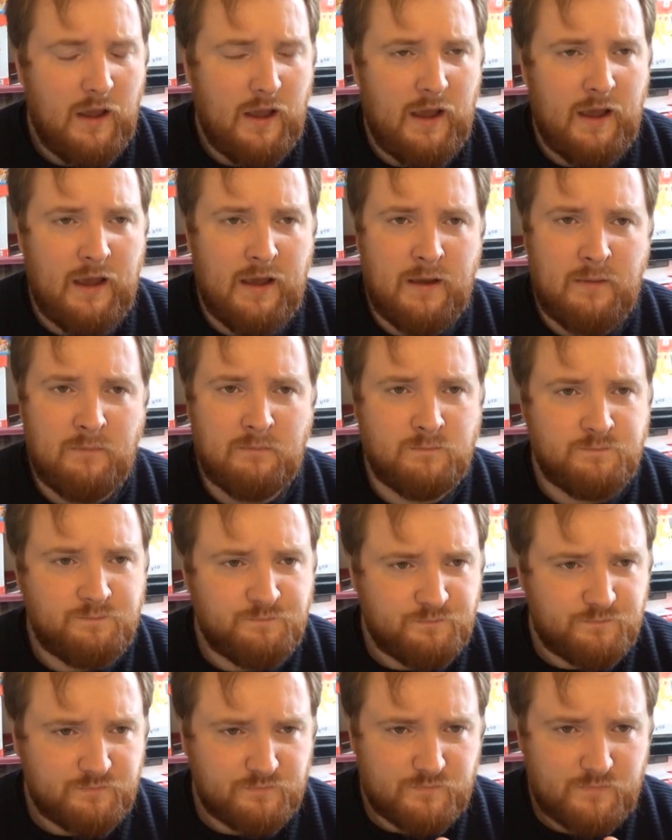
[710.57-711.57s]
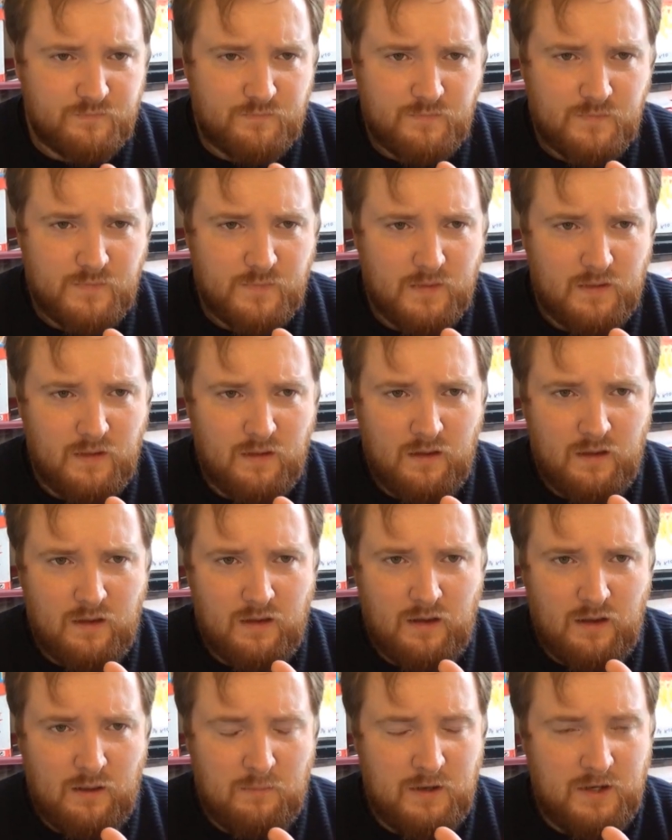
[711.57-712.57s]
I
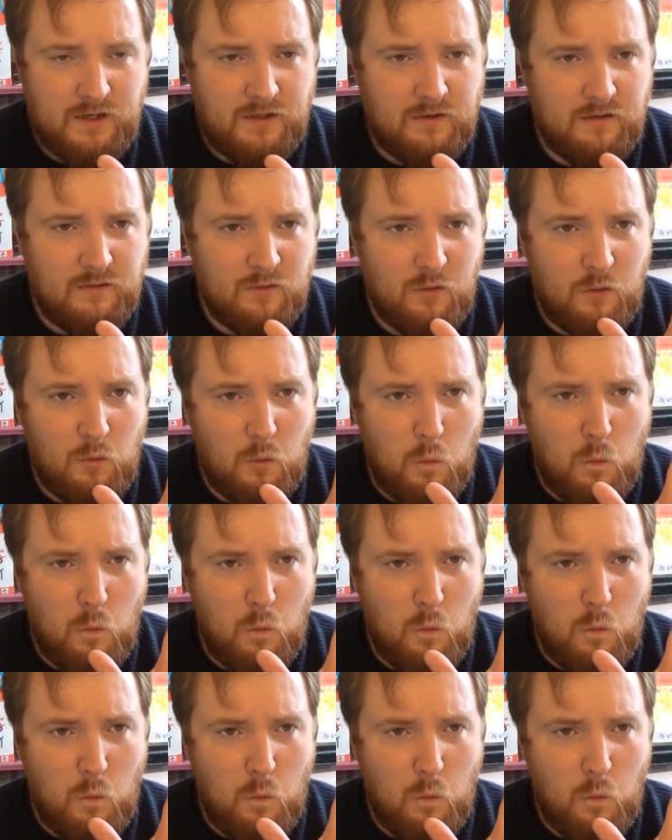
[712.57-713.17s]
mean,